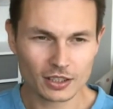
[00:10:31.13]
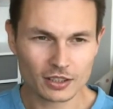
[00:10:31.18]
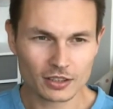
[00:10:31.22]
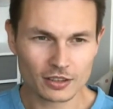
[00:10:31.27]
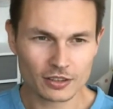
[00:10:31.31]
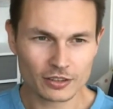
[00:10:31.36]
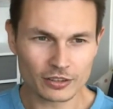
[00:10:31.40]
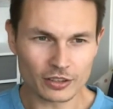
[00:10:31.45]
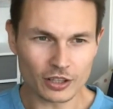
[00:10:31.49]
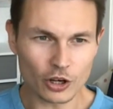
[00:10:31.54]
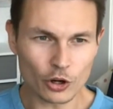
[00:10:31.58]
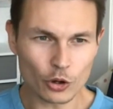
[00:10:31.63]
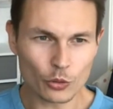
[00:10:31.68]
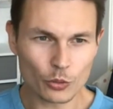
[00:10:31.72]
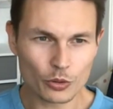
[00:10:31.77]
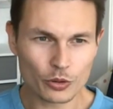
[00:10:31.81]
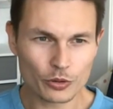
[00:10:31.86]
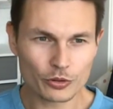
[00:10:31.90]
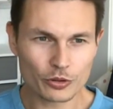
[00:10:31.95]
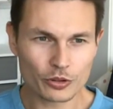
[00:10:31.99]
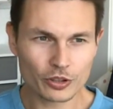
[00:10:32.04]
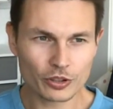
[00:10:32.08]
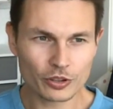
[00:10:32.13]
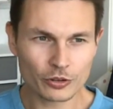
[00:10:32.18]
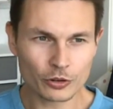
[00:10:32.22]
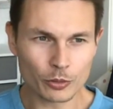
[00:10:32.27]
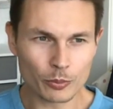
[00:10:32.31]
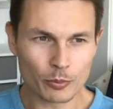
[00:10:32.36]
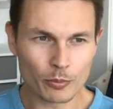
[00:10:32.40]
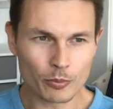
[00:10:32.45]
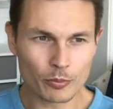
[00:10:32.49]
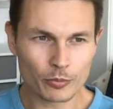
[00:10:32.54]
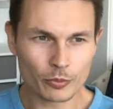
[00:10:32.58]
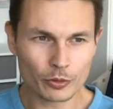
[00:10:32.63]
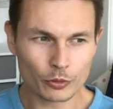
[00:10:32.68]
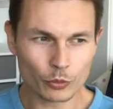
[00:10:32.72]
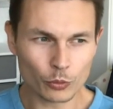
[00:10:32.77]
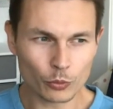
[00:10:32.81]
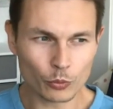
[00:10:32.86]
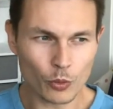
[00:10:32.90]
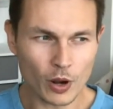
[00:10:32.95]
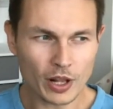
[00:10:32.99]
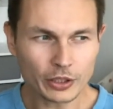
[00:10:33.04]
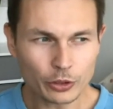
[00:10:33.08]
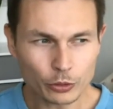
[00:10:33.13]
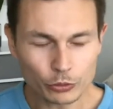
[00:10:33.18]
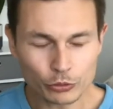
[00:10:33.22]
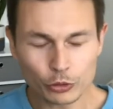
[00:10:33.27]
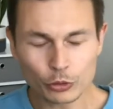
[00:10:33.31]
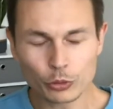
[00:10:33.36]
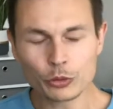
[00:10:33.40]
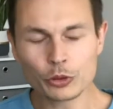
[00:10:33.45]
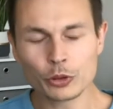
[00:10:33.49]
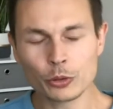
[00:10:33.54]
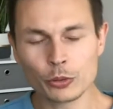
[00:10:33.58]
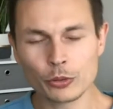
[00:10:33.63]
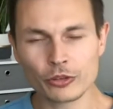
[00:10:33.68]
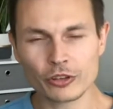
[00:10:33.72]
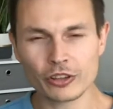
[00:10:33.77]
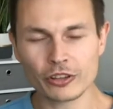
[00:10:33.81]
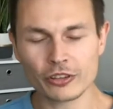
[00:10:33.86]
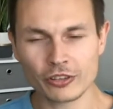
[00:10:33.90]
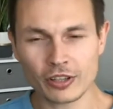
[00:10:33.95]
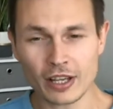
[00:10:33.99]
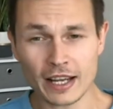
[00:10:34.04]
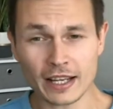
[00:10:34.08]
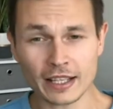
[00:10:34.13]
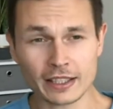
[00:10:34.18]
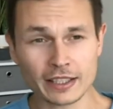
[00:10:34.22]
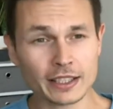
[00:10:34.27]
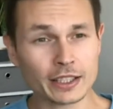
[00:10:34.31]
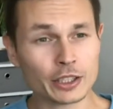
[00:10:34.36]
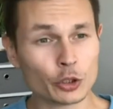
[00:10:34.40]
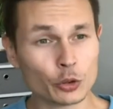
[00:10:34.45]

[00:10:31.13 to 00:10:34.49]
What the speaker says: So when you do use this technique,